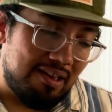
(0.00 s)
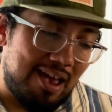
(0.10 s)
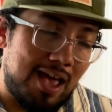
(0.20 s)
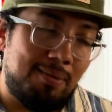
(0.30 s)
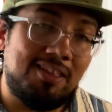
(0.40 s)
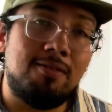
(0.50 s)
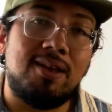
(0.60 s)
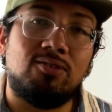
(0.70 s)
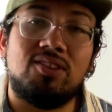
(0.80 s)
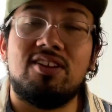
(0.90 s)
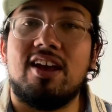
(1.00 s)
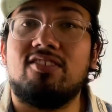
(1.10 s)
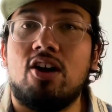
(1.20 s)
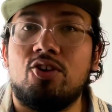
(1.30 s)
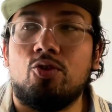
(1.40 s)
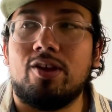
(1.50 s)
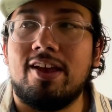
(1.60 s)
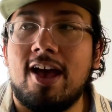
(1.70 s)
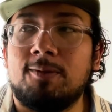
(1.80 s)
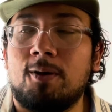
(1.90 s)
Emily then meets with an exoneree
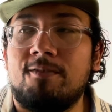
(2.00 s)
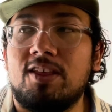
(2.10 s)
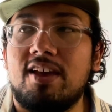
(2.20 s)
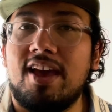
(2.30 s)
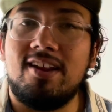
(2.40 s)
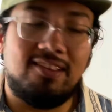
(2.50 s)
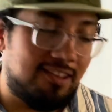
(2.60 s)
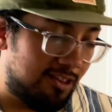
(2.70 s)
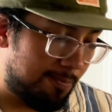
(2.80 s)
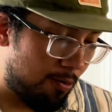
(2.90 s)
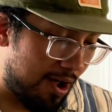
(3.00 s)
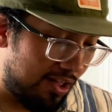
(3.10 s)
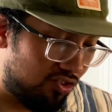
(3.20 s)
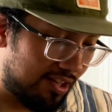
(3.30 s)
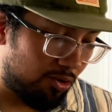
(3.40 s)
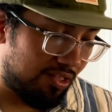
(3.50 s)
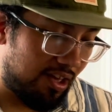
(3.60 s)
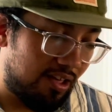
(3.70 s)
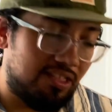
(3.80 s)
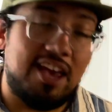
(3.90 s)
as part of the Innocence Project, or
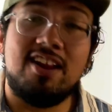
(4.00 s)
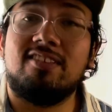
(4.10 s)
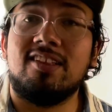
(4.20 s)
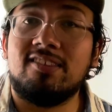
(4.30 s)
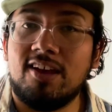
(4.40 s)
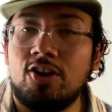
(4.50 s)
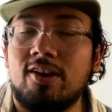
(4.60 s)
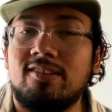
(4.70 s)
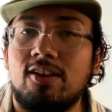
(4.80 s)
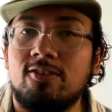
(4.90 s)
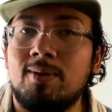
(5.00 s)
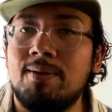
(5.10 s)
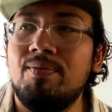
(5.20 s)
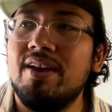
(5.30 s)
the Innocence Center, excuse me.